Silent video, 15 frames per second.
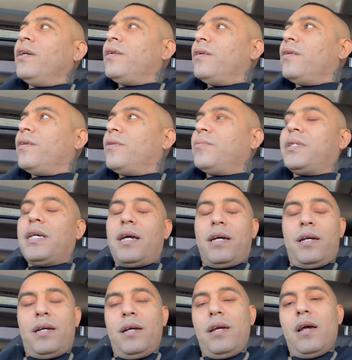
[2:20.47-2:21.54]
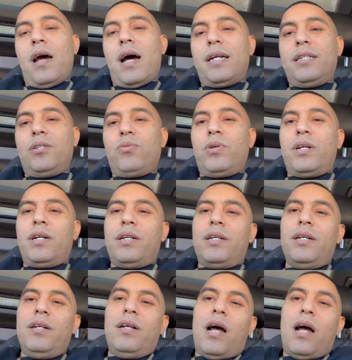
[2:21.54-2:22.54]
You know what I'm saying? I just wanna